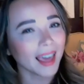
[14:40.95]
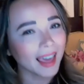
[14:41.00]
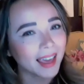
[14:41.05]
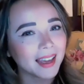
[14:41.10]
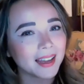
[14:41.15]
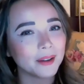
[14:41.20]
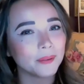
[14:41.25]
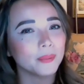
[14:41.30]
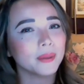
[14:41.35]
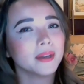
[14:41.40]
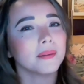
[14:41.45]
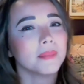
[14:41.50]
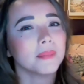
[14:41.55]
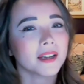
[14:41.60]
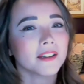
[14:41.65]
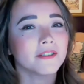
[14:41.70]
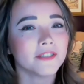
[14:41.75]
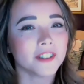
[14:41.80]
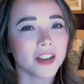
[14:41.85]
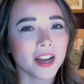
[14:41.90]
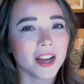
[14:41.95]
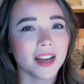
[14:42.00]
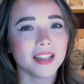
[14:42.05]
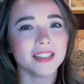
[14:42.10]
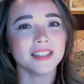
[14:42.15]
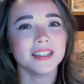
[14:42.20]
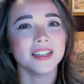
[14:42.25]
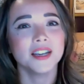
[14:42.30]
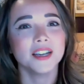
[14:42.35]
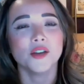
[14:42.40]
A, we can make it
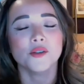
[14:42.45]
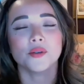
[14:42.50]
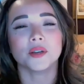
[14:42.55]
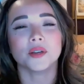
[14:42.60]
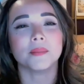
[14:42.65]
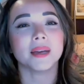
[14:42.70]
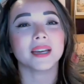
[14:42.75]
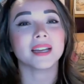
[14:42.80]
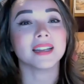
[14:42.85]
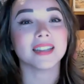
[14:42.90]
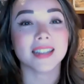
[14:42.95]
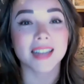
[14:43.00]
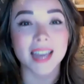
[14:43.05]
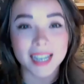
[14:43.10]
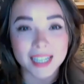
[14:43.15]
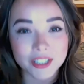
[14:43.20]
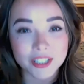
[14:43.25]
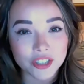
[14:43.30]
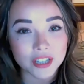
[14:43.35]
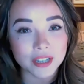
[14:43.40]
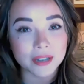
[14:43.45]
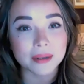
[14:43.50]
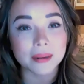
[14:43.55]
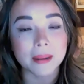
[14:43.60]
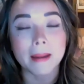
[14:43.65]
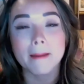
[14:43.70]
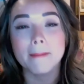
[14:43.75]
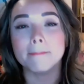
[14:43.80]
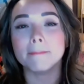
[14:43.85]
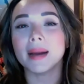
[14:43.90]
fun, we can make it
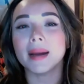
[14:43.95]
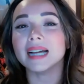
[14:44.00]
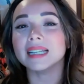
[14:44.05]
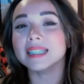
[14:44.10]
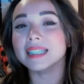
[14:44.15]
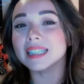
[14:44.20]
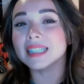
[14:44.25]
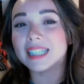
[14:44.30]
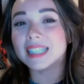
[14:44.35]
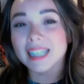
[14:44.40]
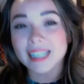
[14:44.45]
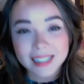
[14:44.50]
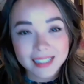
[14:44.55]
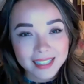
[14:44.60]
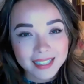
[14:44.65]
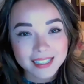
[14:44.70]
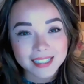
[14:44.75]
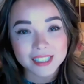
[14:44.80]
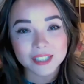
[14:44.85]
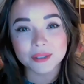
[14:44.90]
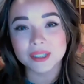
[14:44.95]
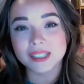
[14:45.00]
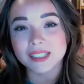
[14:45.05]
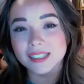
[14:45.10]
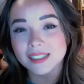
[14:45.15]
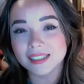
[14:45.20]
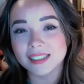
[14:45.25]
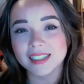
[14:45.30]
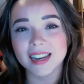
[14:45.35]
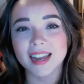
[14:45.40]
engaging. My little kids who are
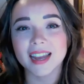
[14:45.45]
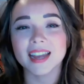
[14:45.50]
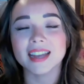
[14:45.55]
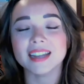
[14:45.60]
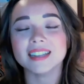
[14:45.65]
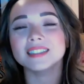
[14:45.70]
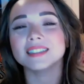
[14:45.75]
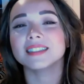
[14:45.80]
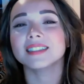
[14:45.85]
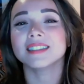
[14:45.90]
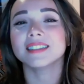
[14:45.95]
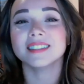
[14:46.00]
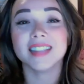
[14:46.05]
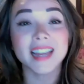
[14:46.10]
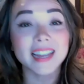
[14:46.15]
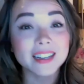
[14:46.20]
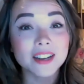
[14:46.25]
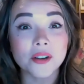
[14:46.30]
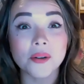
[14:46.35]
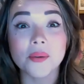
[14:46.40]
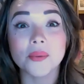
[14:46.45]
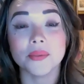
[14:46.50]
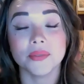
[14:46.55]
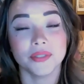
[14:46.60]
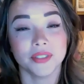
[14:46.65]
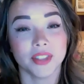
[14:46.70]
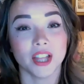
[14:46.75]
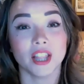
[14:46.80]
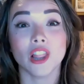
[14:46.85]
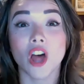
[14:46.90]
six and eight, they know
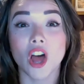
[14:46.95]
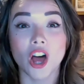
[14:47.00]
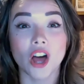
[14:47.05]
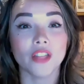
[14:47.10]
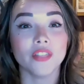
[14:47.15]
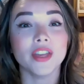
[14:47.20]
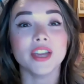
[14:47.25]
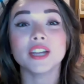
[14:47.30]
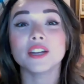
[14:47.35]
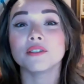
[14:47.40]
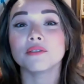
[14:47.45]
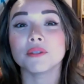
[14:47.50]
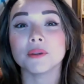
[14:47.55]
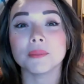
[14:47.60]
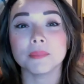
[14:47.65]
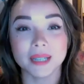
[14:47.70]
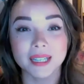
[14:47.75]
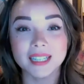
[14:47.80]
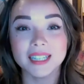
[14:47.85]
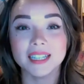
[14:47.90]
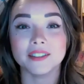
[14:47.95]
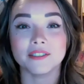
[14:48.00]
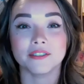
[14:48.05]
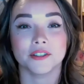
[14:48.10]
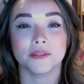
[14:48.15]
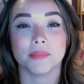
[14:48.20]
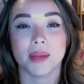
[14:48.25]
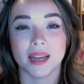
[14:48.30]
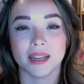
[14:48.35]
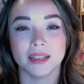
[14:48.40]
the law they can repeat it
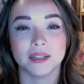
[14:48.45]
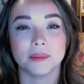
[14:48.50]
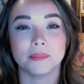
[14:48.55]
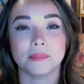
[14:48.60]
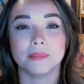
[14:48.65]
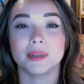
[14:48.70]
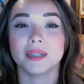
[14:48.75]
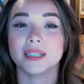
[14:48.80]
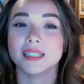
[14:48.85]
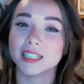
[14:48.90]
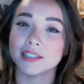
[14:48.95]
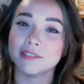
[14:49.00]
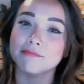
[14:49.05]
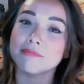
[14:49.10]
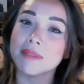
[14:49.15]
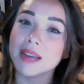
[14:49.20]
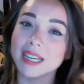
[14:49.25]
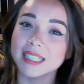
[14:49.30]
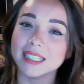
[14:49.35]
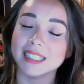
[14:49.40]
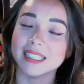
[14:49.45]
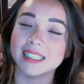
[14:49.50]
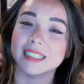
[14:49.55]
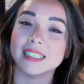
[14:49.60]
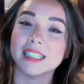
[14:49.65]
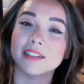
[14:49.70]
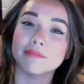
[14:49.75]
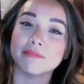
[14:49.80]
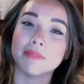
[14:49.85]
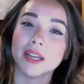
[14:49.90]
verbatim because i've made it
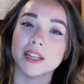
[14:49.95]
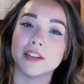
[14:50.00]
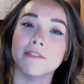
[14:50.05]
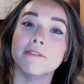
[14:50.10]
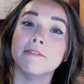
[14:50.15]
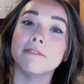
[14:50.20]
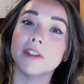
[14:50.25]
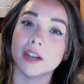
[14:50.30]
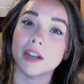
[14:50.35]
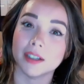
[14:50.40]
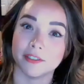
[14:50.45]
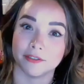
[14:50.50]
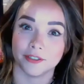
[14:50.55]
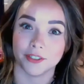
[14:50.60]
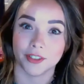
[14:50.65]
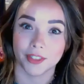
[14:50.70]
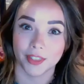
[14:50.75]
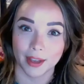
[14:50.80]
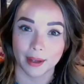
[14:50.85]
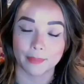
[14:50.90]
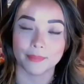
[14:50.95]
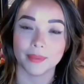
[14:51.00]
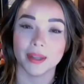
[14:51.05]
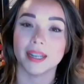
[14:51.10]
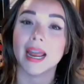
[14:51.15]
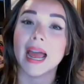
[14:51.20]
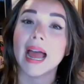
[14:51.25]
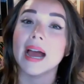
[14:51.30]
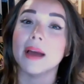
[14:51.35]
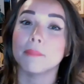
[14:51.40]
easy i've made it fun for them
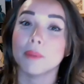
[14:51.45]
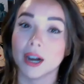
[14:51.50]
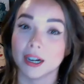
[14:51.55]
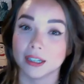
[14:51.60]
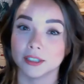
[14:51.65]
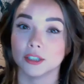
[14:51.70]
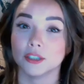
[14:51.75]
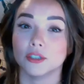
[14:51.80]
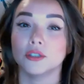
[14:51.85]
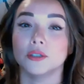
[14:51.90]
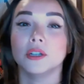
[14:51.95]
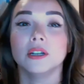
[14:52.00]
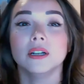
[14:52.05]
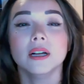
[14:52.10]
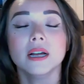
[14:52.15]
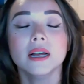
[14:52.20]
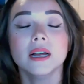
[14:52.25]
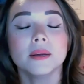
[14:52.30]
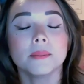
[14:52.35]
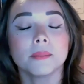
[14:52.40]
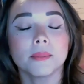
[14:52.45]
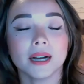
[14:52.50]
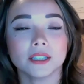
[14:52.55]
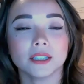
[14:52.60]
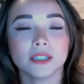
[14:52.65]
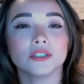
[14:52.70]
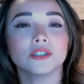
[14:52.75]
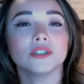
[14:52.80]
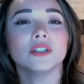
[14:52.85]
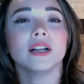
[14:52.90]
and practical
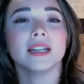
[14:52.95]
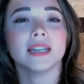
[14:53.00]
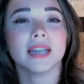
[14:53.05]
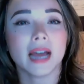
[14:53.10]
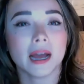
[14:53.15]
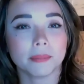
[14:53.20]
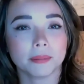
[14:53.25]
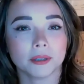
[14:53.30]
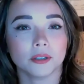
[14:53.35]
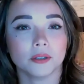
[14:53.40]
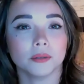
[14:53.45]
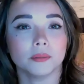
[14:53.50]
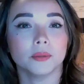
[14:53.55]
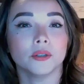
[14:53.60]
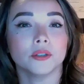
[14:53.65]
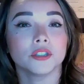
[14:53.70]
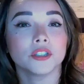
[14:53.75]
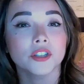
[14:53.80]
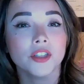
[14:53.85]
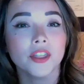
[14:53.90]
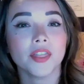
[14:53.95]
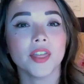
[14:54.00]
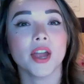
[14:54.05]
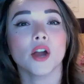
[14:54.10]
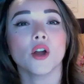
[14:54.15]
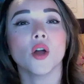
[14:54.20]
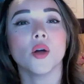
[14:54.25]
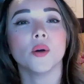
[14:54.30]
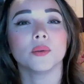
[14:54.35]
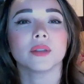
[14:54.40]
practical and applicable to
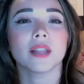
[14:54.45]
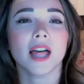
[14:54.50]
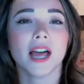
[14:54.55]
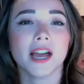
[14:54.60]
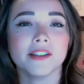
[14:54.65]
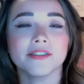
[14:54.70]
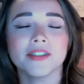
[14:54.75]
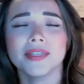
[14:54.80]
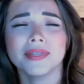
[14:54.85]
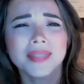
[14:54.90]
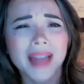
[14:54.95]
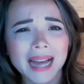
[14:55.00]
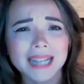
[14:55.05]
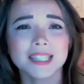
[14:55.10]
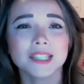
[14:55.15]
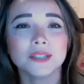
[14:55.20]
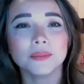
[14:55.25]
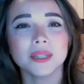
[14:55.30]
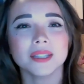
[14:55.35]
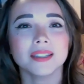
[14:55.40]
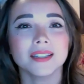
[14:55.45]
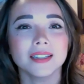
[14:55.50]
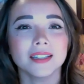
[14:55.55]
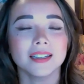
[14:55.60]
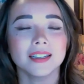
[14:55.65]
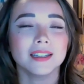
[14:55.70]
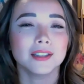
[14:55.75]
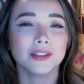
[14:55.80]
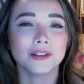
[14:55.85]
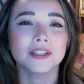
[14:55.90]
their own life and that's what
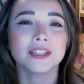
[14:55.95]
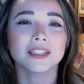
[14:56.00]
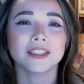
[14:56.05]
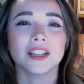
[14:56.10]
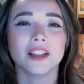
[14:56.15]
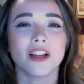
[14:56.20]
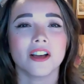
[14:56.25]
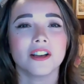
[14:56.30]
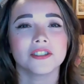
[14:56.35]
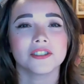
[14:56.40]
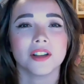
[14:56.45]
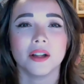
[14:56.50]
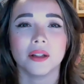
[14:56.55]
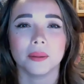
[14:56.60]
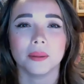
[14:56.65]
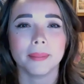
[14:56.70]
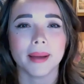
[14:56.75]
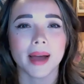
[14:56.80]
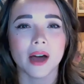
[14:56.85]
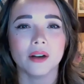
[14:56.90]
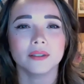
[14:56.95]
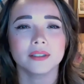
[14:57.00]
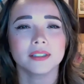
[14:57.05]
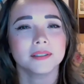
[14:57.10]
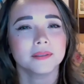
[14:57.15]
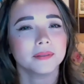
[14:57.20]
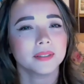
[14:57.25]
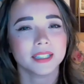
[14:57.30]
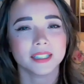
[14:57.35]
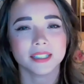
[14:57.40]
the learning the law is all about
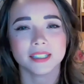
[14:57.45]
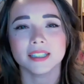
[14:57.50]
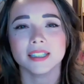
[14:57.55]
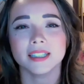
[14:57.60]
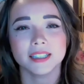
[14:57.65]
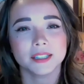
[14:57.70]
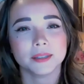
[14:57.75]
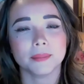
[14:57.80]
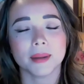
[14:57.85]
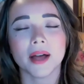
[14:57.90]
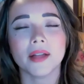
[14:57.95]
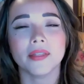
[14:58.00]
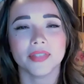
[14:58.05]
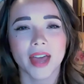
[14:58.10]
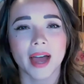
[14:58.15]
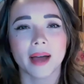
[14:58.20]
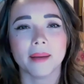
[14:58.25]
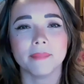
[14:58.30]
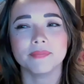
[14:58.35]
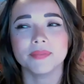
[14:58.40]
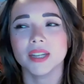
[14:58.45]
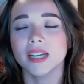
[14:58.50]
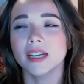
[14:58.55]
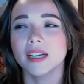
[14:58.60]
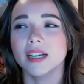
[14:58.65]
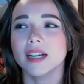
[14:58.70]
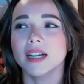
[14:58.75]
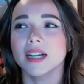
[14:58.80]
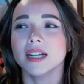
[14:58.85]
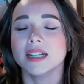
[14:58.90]
it's it's about that
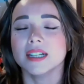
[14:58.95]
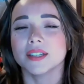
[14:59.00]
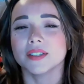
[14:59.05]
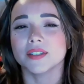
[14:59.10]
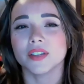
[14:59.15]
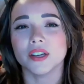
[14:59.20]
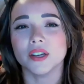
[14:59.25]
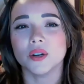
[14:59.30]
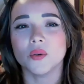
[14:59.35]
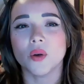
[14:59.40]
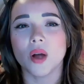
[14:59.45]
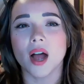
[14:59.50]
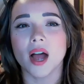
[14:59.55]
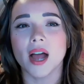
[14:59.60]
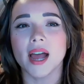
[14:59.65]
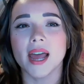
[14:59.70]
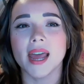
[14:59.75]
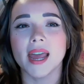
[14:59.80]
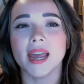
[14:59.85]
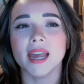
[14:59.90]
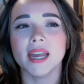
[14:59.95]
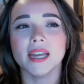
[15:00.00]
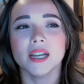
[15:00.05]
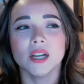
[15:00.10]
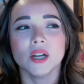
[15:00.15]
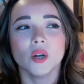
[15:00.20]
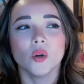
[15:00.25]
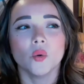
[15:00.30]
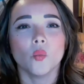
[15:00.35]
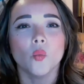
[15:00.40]
so i
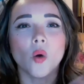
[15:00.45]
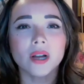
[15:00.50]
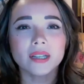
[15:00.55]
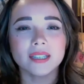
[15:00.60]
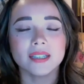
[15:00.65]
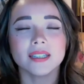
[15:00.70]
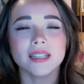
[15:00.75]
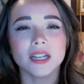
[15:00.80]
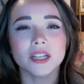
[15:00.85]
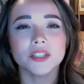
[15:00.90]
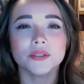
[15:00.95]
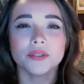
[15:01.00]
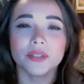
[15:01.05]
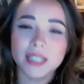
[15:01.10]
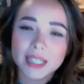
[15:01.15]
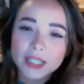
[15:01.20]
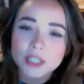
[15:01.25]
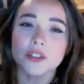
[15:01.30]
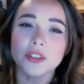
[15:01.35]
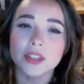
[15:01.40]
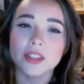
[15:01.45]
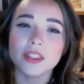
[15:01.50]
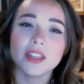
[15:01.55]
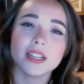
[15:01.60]
want to tell you these are the